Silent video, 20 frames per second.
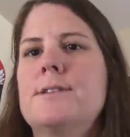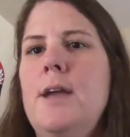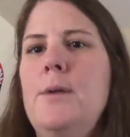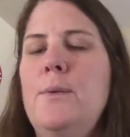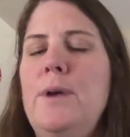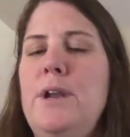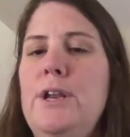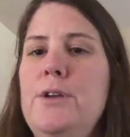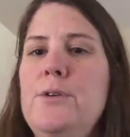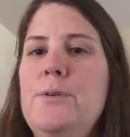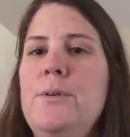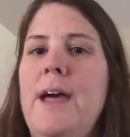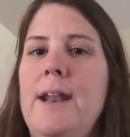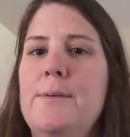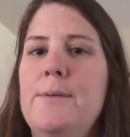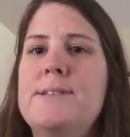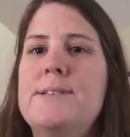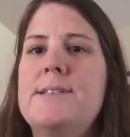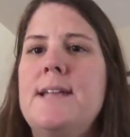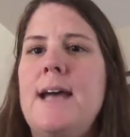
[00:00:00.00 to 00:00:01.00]
and we knew that
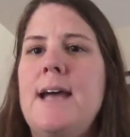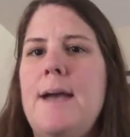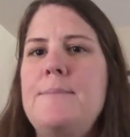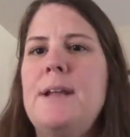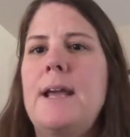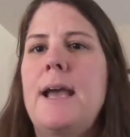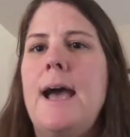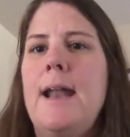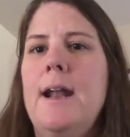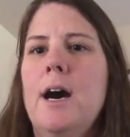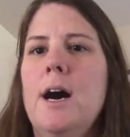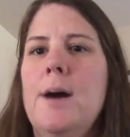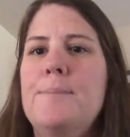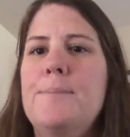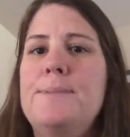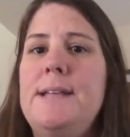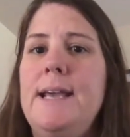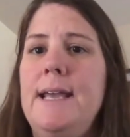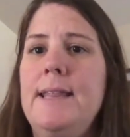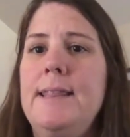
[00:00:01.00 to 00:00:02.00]
it was time to kind of
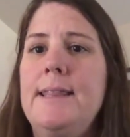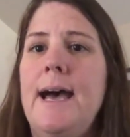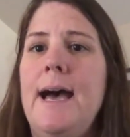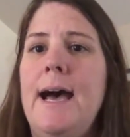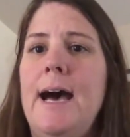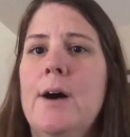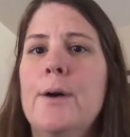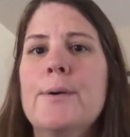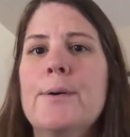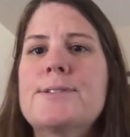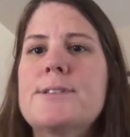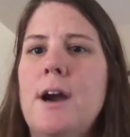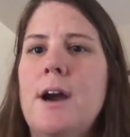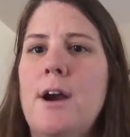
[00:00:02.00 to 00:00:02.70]
update the house.